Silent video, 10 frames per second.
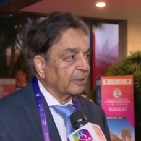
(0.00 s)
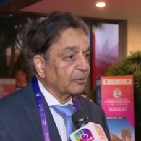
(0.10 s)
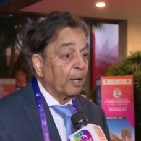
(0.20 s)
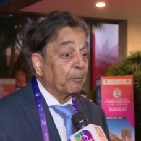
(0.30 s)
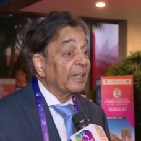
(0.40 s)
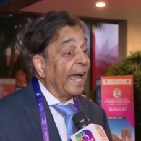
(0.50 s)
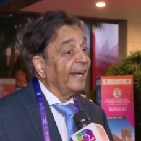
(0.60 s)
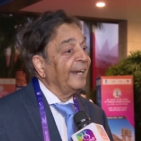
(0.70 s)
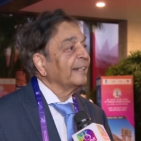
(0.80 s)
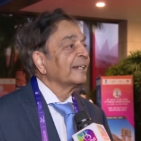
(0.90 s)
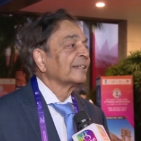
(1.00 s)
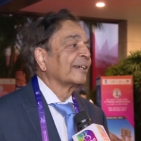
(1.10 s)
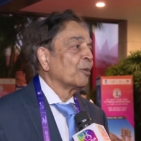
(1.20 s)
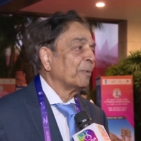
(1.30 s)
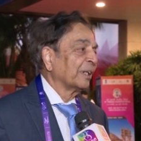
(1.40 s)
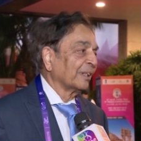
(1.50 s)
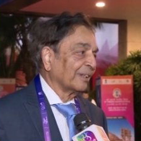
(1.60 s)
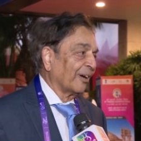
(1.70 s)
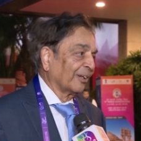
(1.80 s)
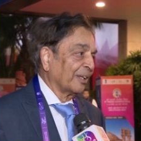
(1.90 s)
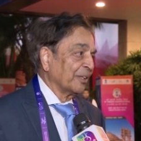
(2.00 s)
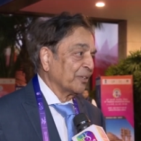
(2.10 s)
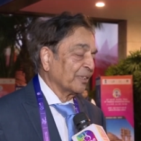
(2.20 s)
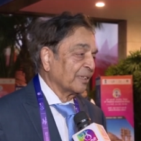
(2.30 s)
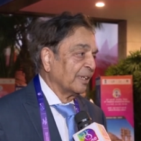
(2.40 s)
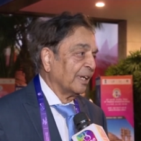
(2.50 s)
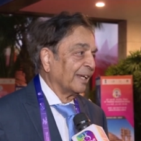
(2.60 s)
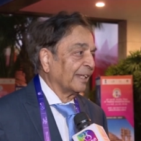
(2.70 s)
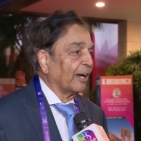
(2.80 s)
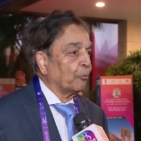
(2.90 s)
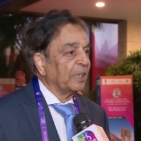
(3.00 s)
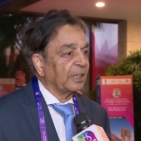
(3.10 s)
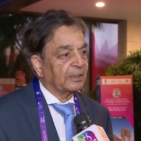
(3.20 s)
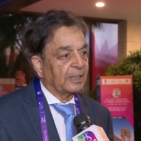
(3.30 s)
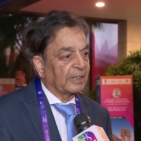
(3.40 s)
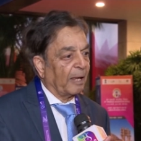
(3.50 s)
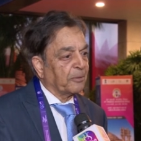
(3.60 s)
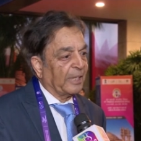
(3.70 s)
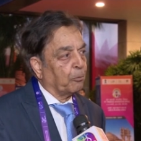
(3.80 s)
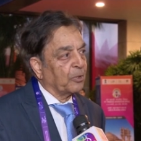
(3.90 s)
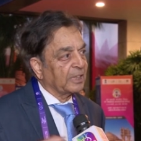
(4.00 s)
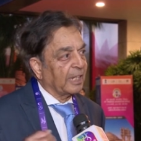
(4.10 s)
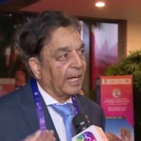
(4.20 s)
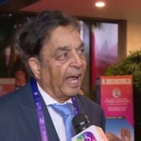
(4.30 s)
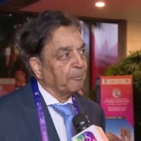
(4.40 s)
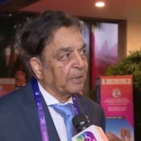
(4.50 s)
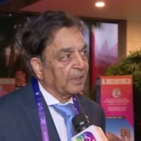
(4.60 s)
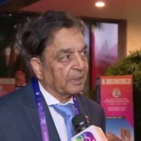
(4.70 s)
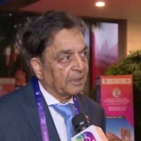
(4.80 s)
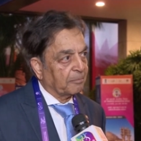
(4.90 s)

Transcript: okay. usually. But nine eight eight is a governmental organization. Yeah. Yeah. We, the SAMHSA, which I am the